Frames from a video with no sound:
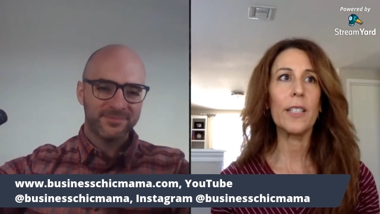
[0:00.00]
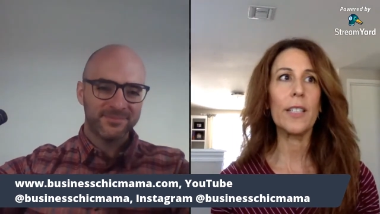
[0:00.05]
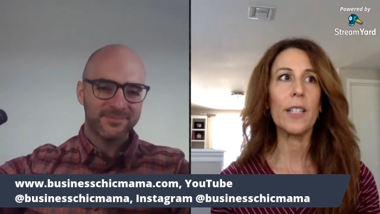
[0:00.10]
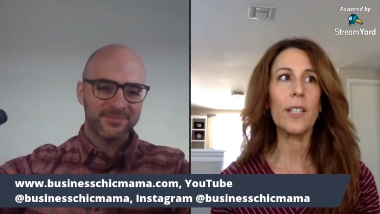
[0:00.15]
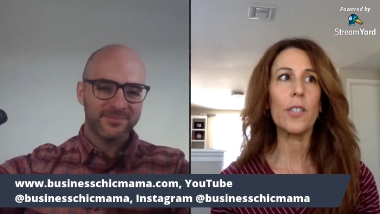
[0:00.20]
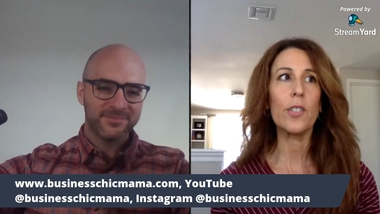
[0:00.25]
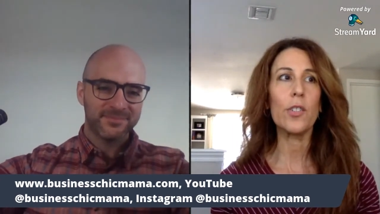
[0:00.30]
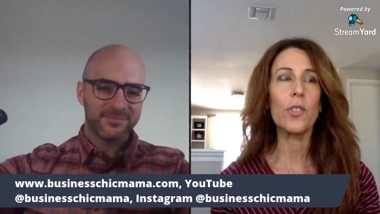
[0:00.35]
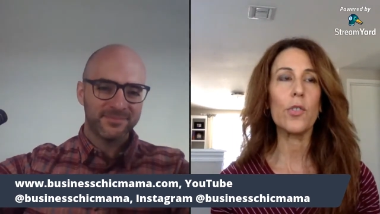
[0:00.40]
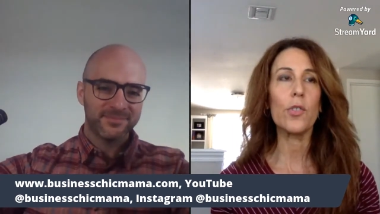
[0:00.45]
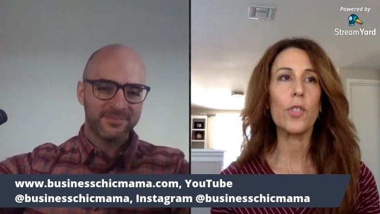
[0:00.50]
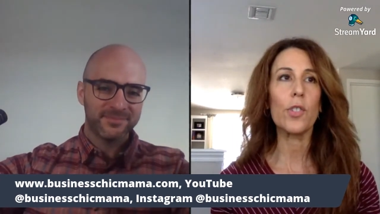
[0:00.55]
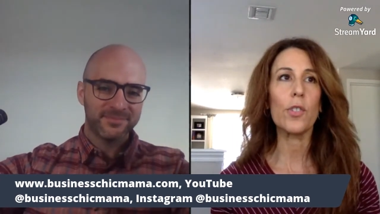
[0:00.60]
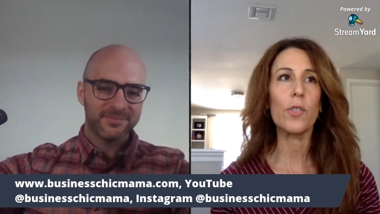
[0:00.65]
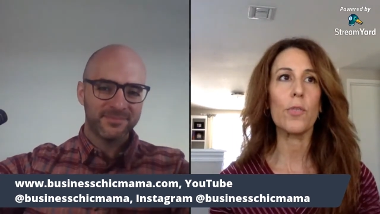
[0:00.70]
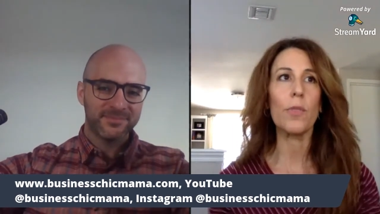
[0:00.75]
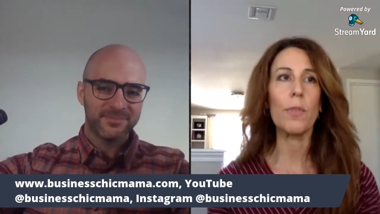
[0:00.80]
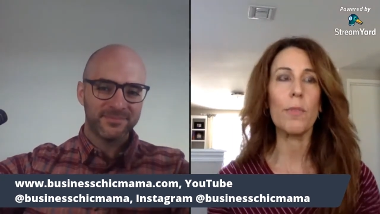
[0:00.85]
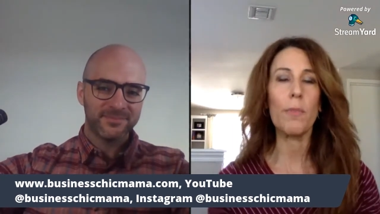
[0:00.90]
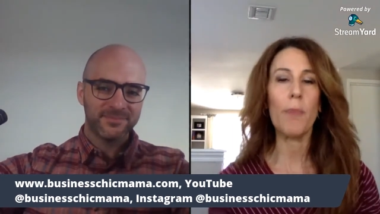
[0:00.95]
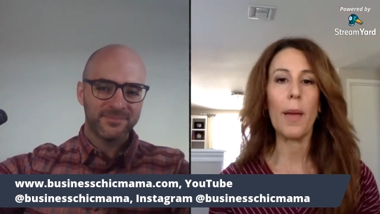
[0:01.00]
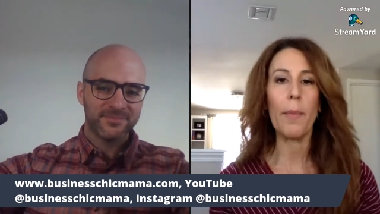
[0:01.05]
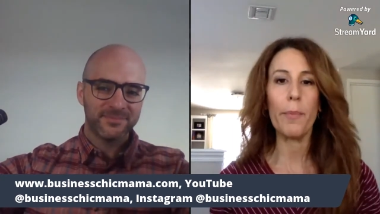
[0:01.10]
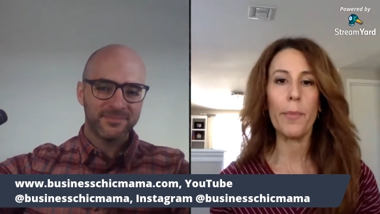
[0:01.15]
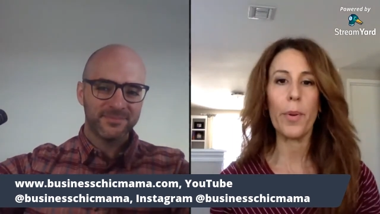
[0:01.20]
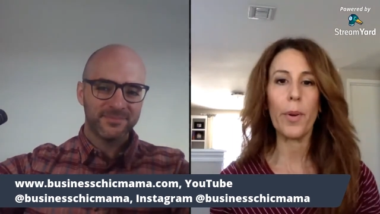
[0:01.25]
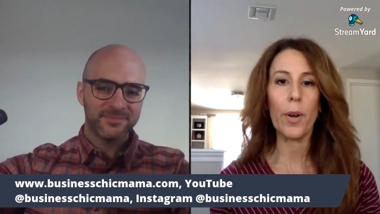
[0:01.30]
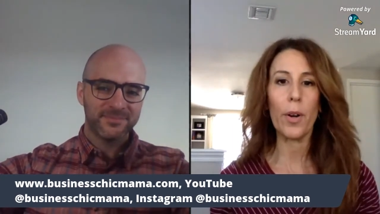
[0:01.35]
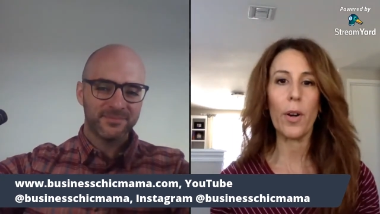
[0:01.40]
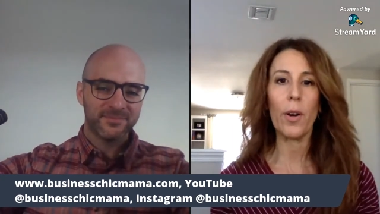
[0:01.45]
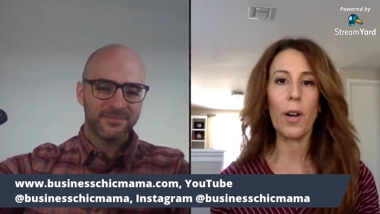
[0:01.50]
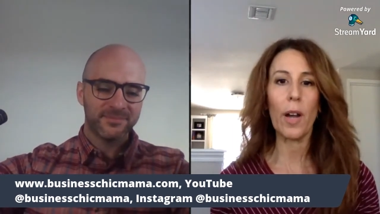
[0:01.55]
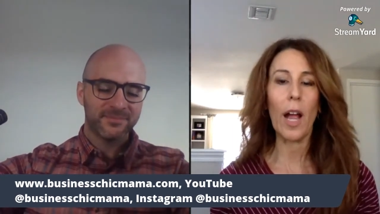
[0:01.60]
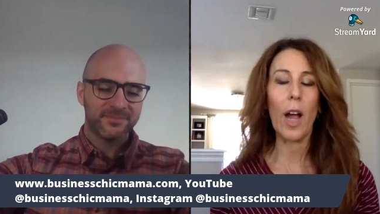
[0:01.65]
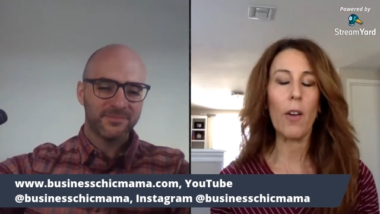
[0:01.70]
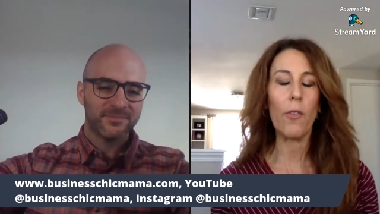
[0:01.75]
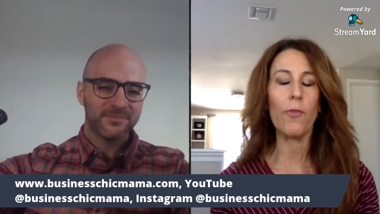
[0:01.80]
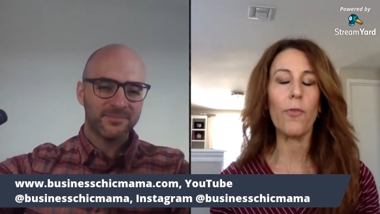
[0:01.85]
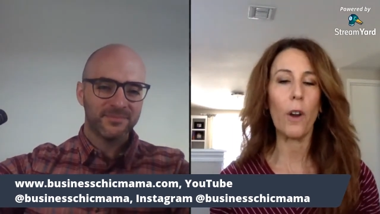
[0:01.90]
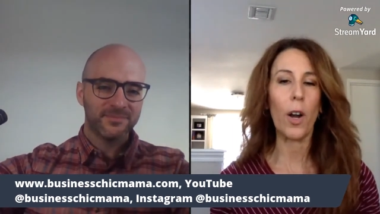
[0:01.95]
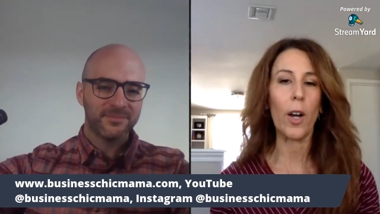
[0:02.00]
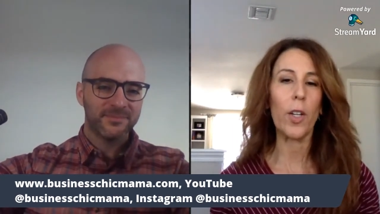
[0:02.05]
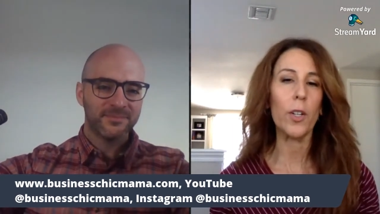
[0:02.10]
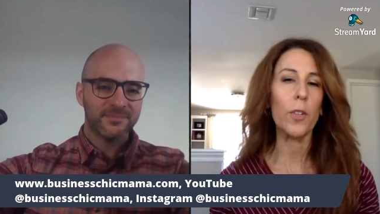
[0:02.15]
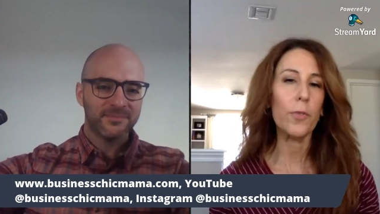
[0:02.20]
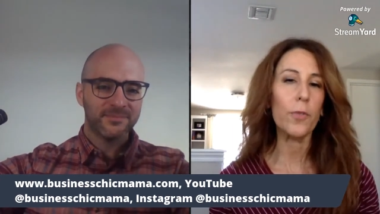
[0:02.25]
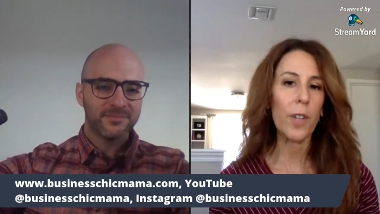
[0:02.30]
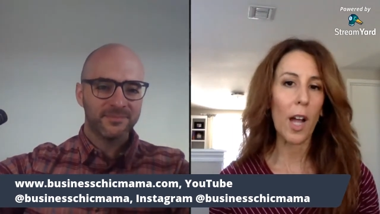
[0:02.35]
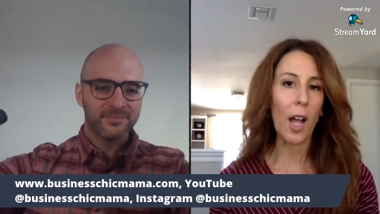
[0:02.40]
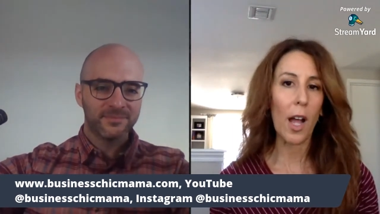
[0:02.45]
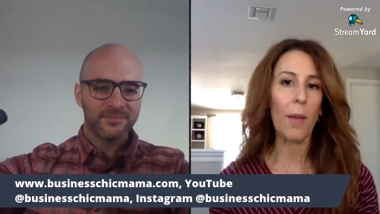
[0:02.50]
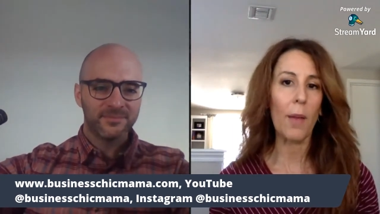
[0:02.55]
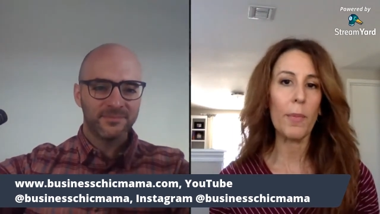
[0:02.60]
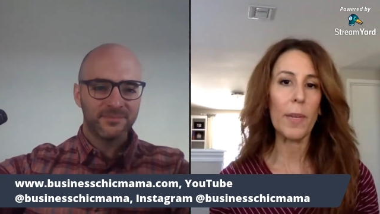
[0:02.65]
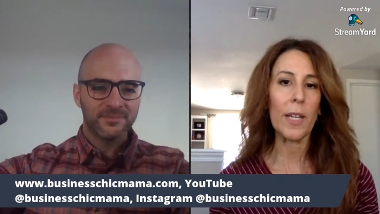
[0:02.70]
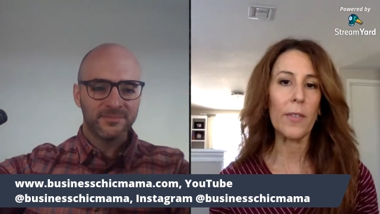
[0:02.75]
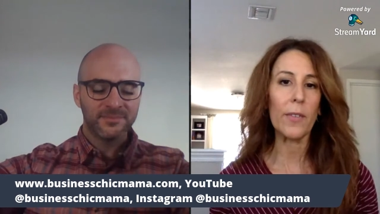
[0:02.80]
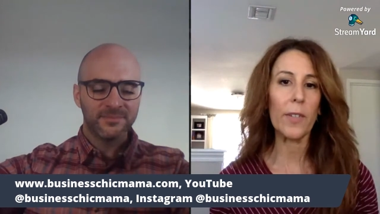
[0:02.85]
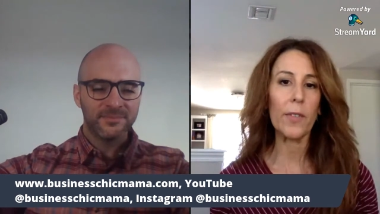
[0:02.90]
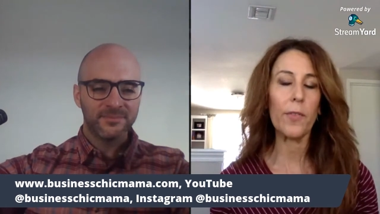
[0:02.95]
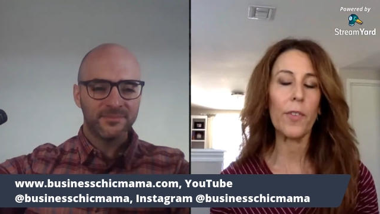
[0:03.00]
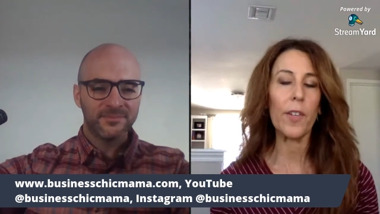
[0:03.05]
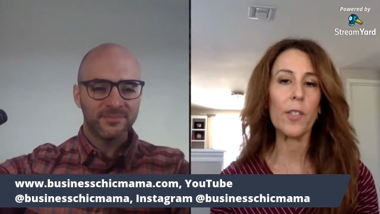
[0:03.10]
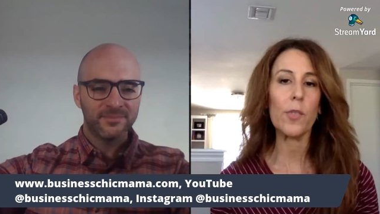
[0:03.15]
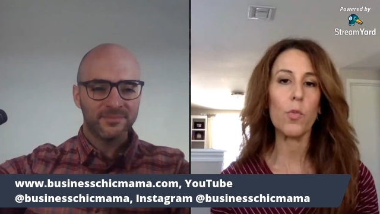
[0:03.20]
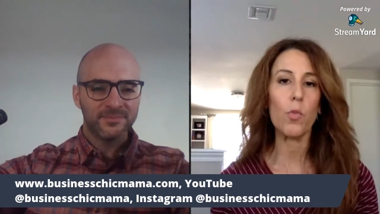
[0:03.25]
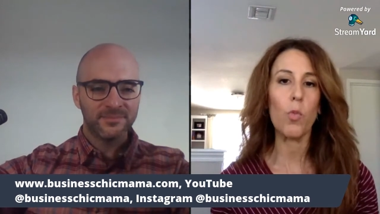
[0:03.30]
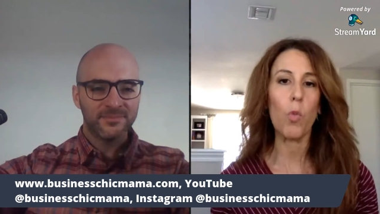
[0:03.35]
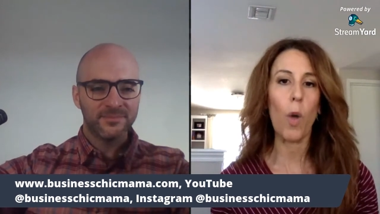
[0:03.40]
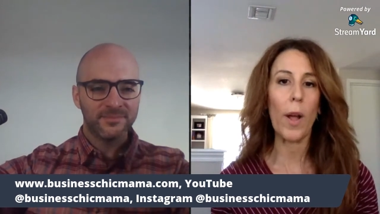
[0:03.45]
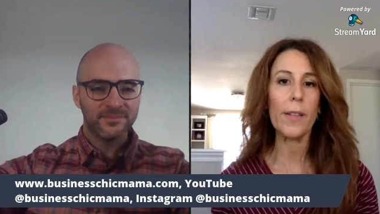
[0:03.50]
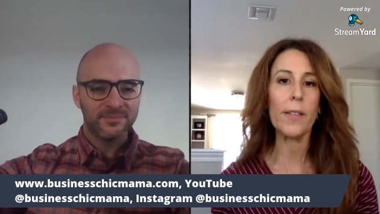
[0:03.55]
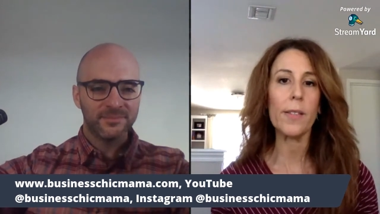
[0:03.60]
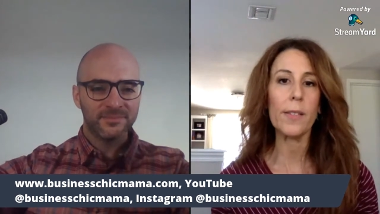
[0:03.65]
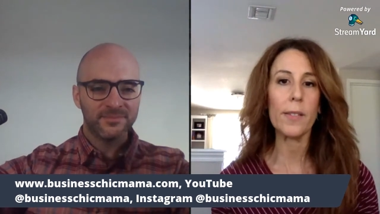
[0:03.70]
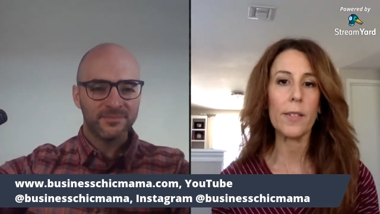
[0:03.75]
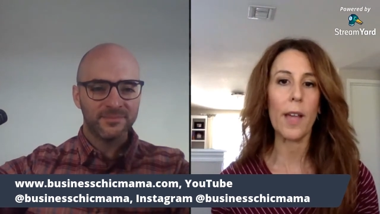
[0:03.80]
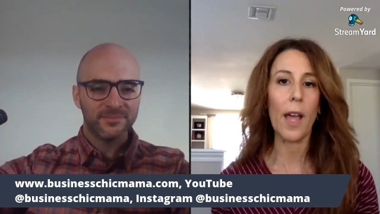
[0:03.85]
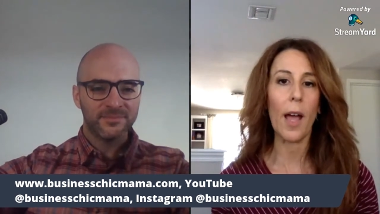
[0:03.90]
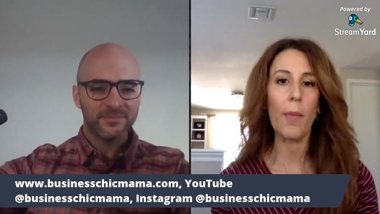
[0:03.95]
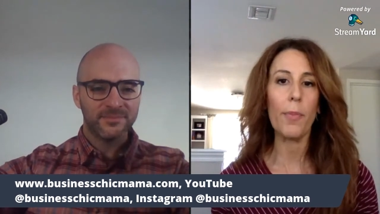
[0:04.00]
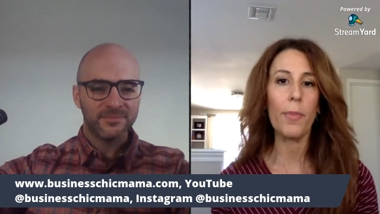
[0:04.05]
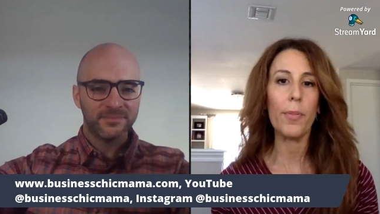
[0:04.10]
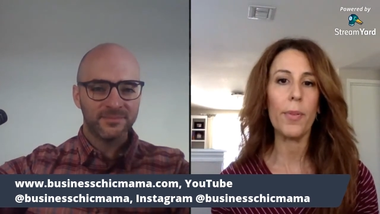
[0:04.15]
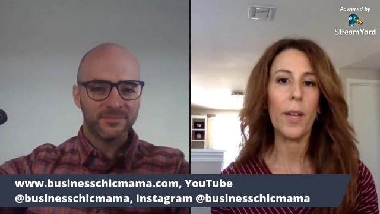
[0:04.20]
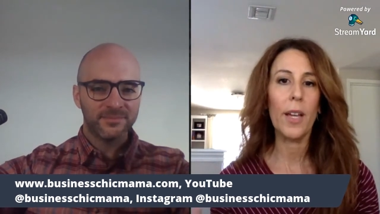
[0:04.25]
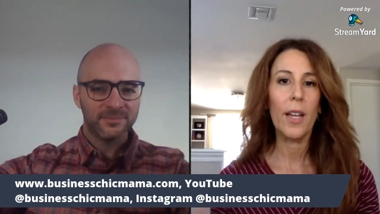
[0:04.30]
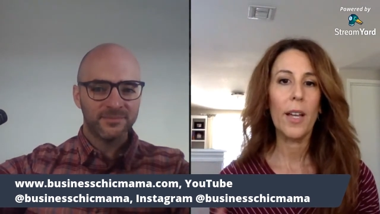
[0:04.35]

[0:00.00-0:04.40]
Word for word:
Speaker 1: need to just remember how far you've come even if it's one step